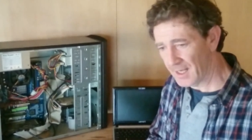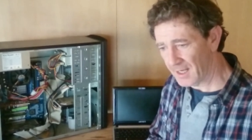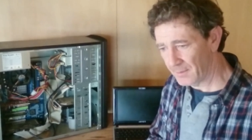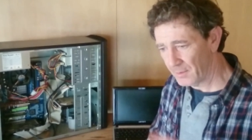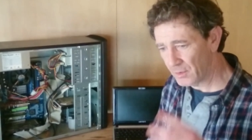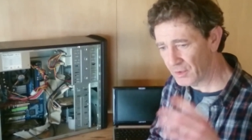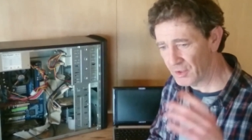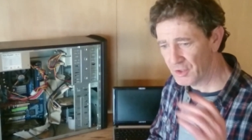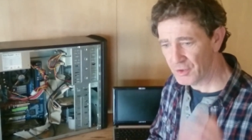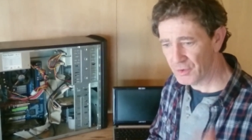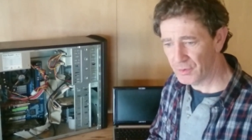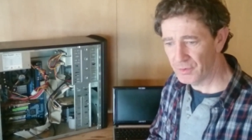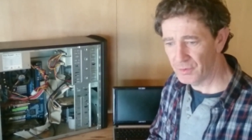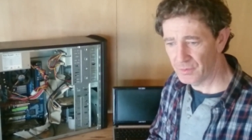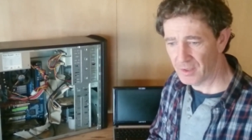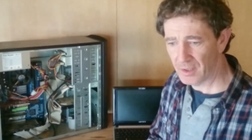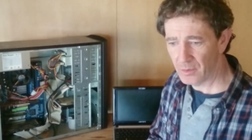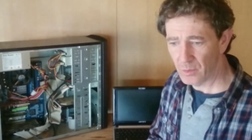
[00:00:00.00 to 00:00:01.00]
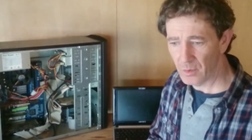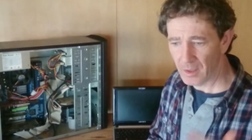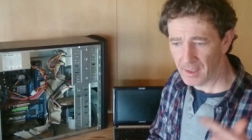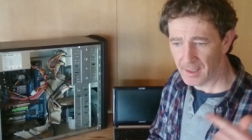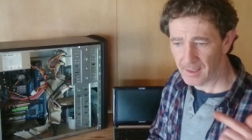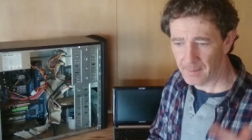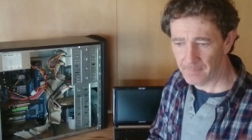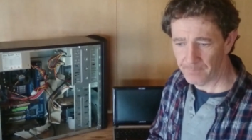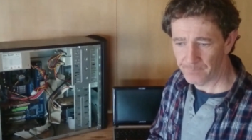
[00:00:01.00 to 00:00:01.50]
i'm going to show you now
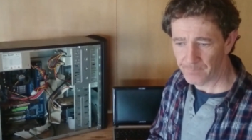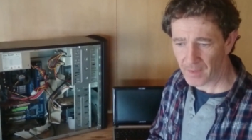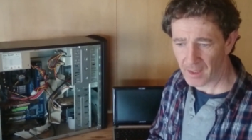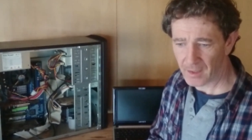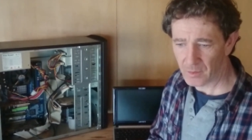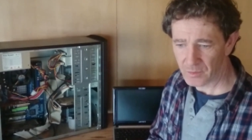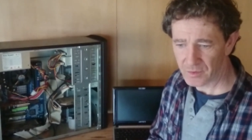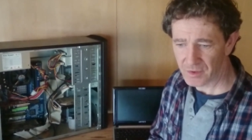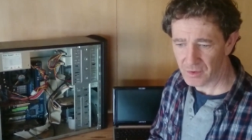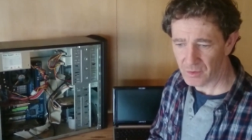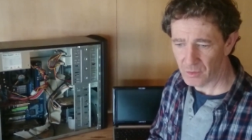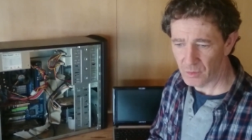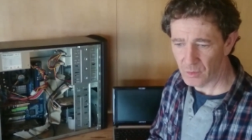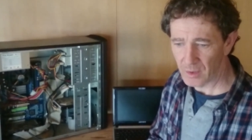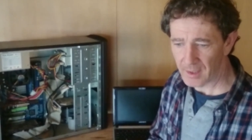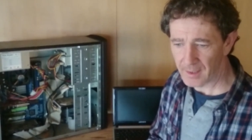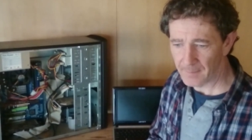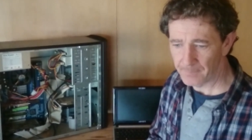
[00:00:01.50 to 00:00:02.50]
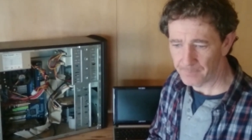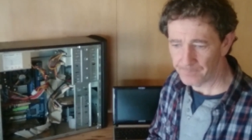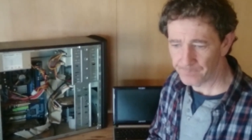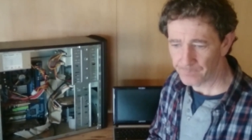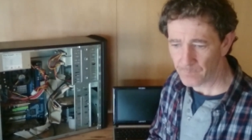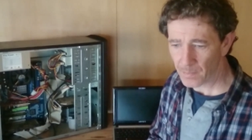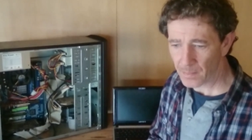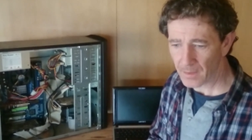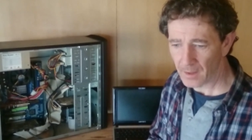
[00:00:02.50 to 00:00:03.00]
um, how to um,
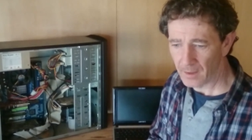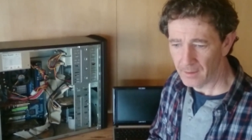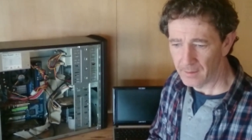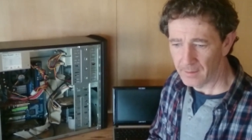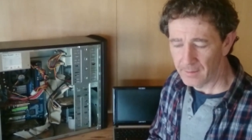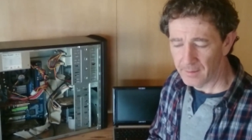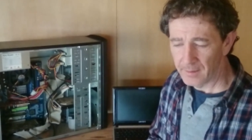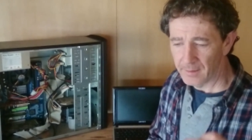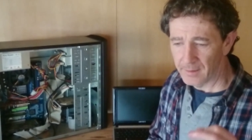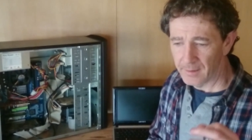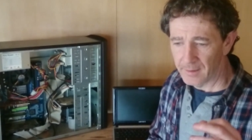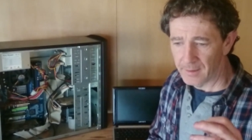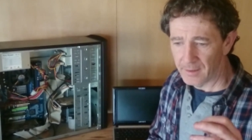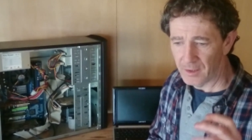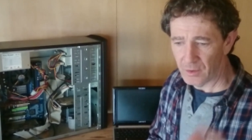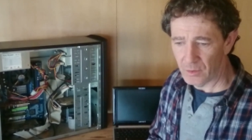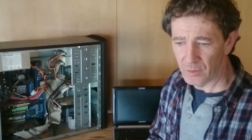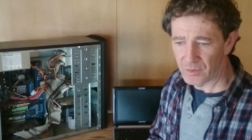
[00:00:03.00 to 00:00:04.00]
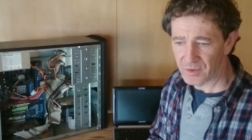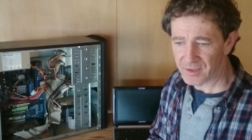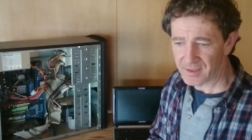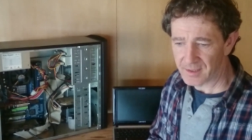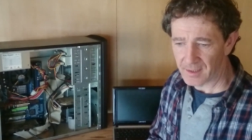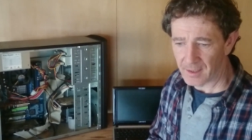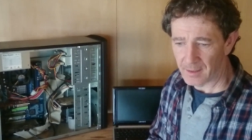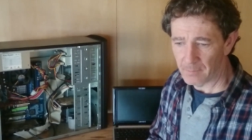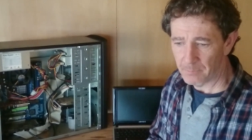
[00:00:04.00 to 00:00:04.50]

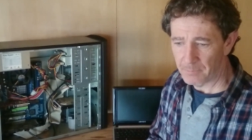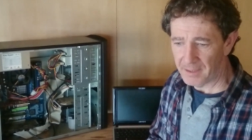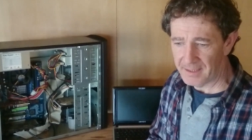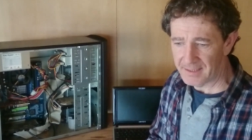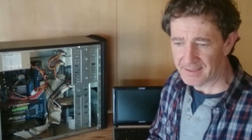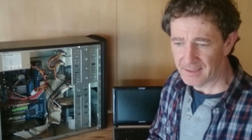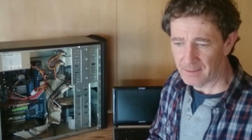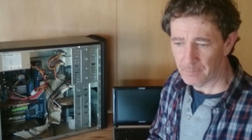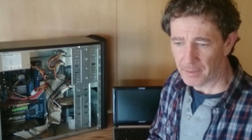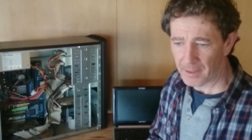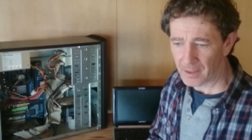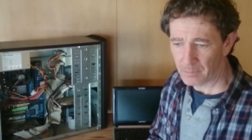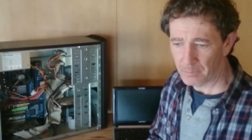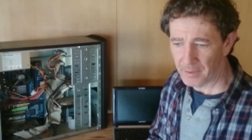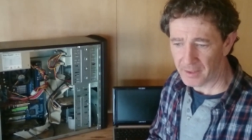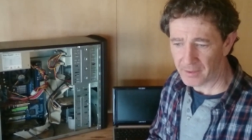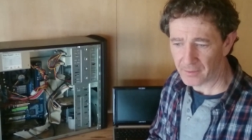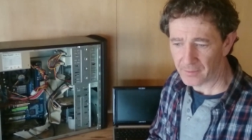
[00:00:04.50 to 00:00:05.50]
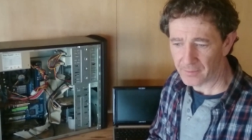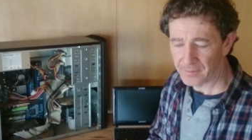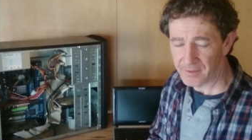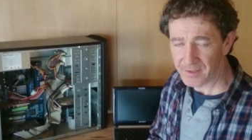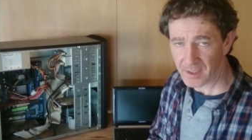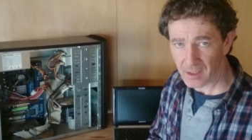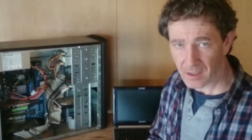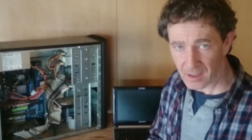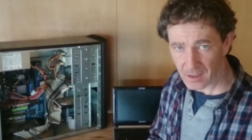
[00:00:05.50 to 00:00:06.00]
use uh,
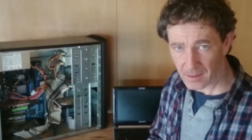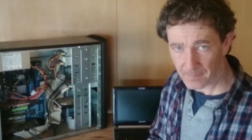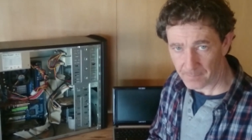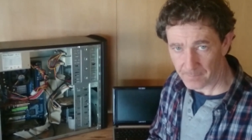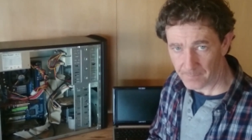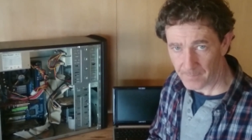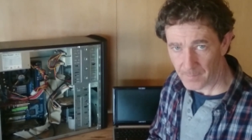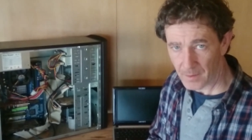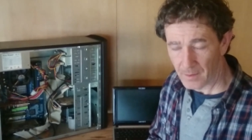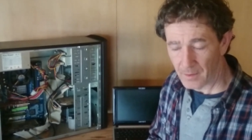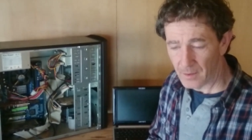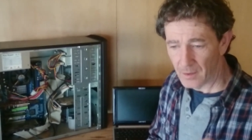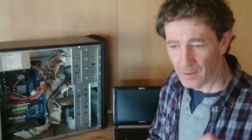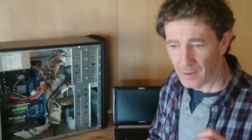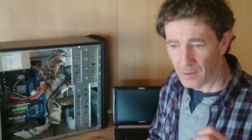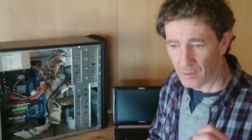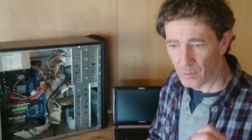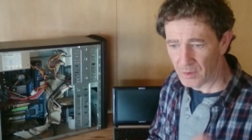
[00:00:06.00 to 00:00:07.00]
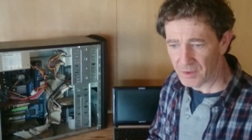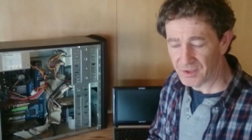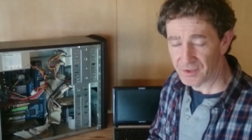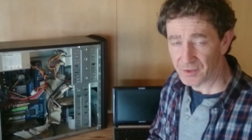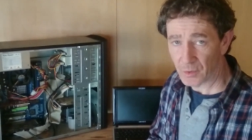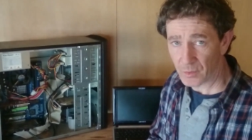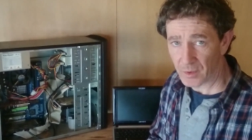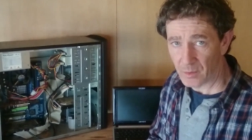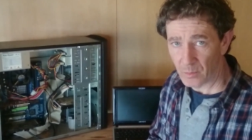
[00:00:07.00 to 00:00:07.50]
pcpartpicker.com, which is
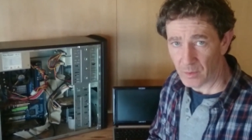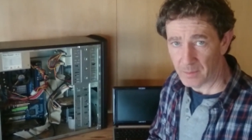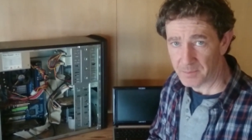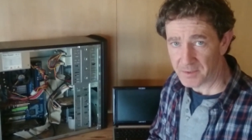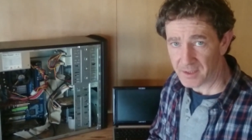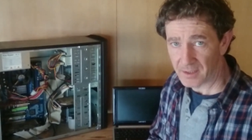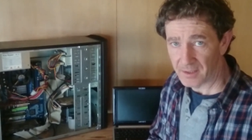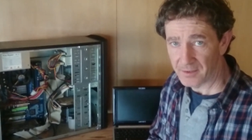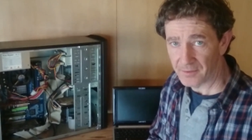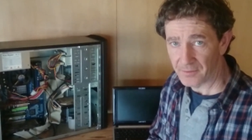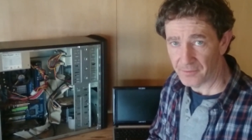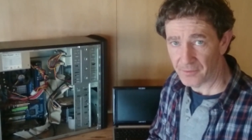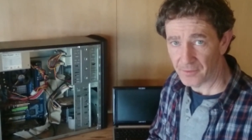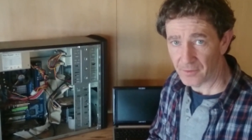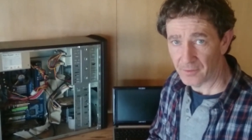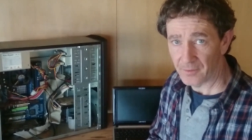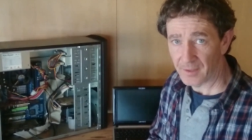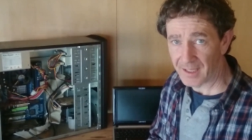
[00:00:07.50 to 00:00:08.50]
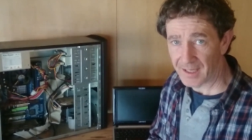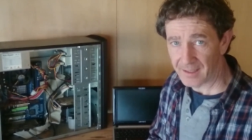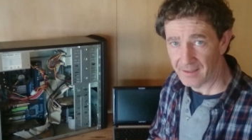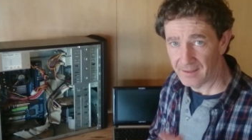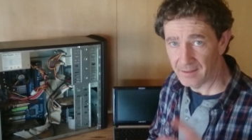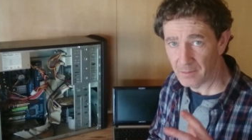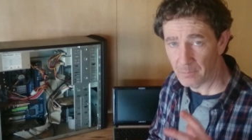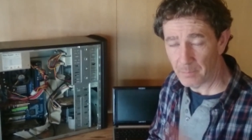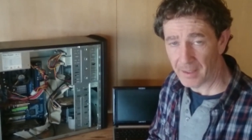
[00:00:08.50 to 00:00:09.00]
a great website for
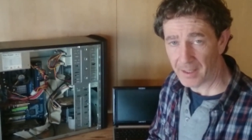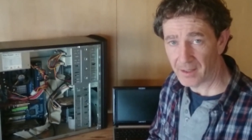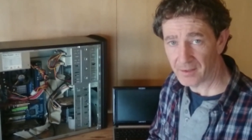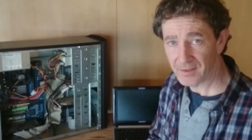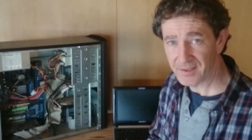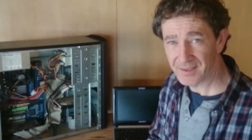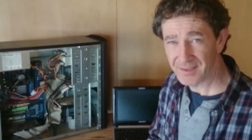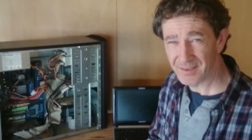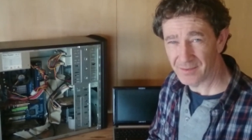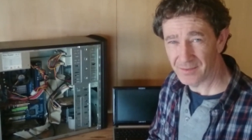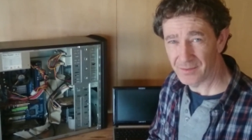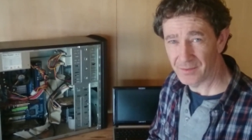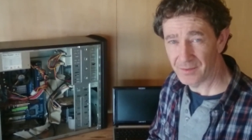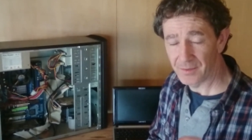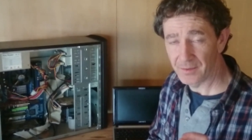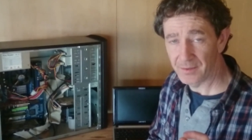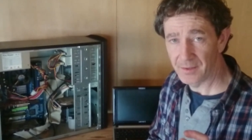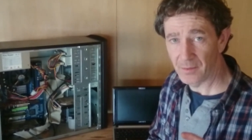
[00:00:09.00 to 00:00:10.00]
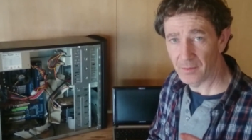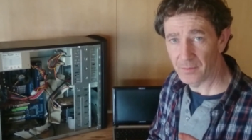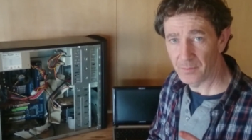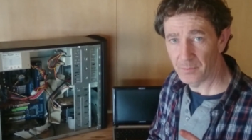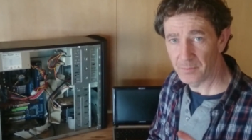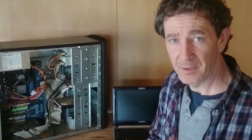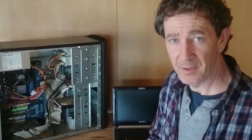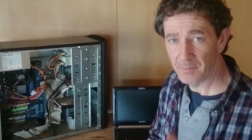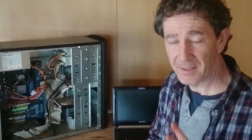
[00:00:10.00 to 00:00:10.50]
getting the parts,
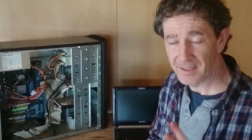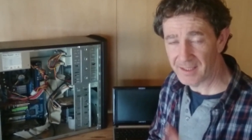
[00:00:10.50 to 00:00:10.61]
the, the,